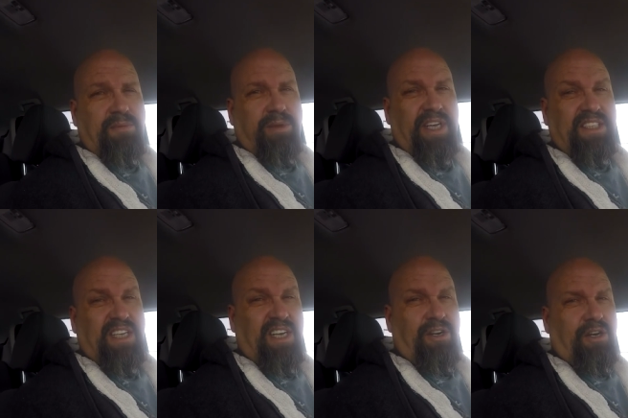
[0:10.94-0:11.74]
place
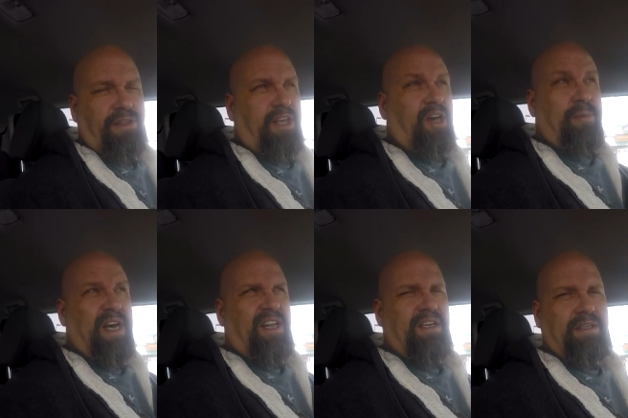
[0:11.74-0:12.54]
on earth,
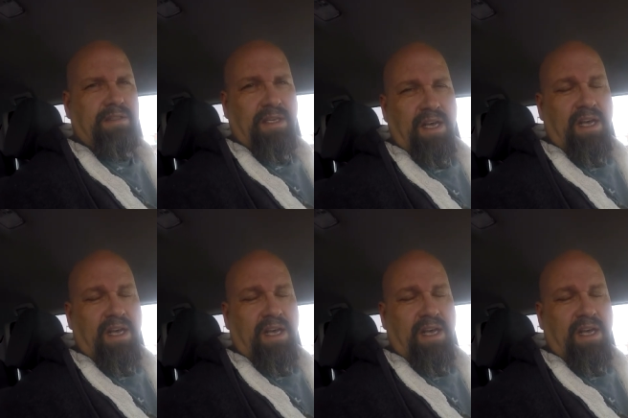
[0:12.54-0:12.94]
Cabela's.